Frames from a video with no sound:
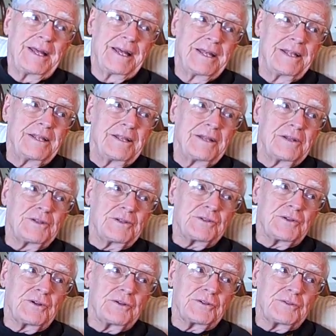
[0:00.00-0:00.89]
in the
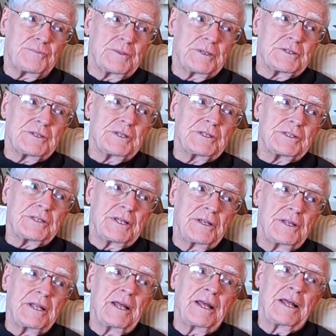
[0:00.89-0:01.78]
insurance business
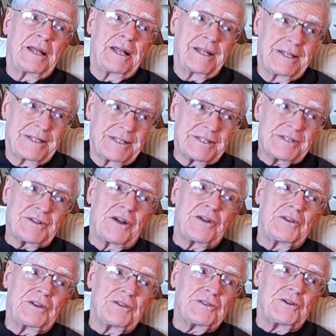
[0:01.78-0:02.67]
and
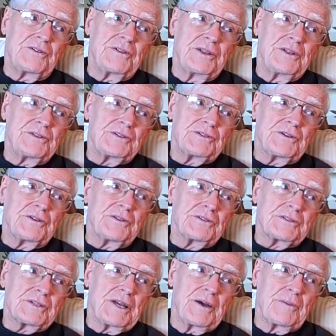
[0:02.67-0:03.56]
start his own
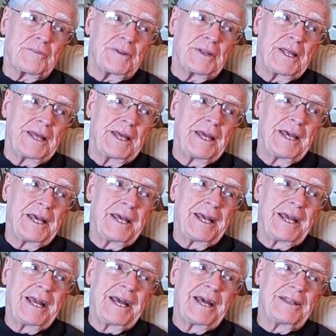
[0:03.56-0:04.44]
insurance company,
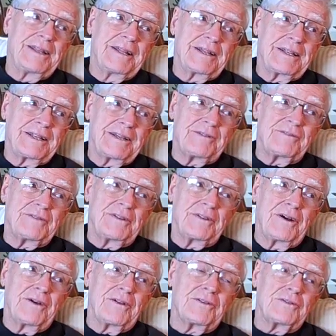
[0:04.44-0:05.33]
and then
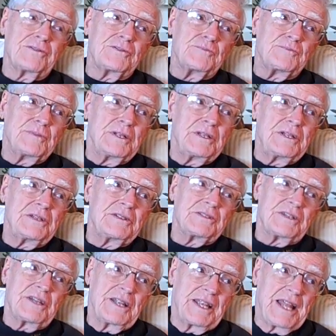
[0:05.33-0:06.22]
giving all those
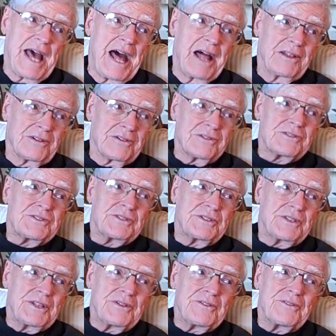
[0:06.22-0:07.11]
billions of dollars
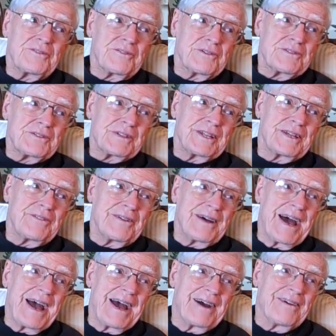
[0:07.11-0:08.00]
to the University of
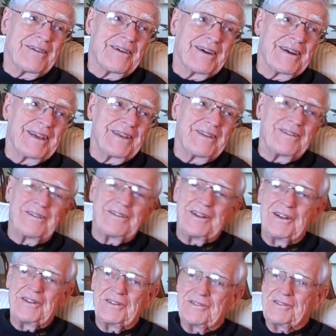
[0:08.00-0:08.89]
Iowa.
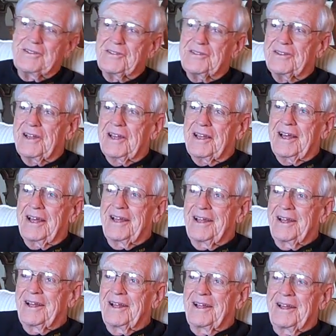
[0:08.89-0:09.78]
Just like,
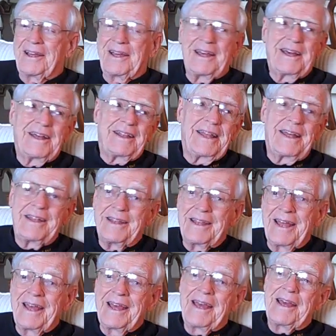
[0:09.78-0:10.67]
and
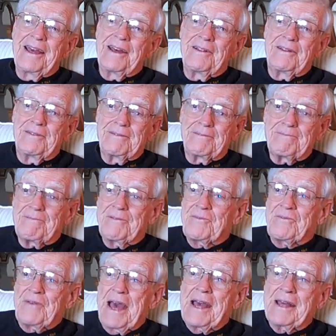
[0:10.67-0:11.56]

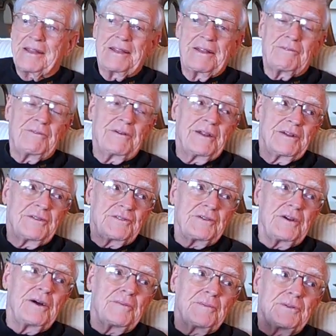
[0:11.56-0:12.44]
the fact that when I
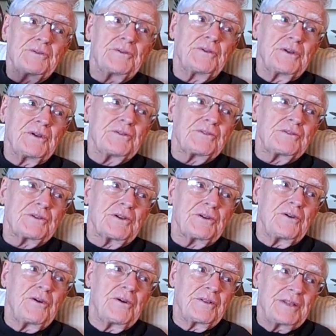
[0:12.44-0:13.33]
saw him 2 years
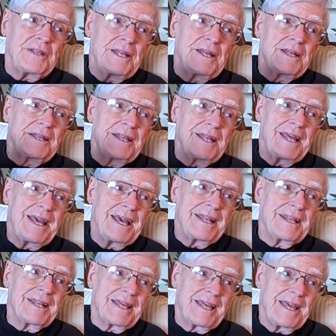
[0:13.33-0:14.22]
ago at the
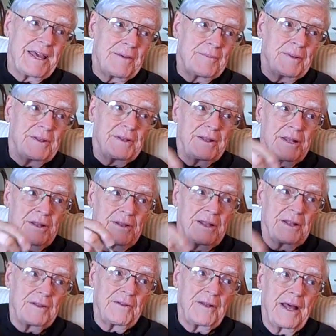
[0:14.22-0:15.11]
Indiana game in that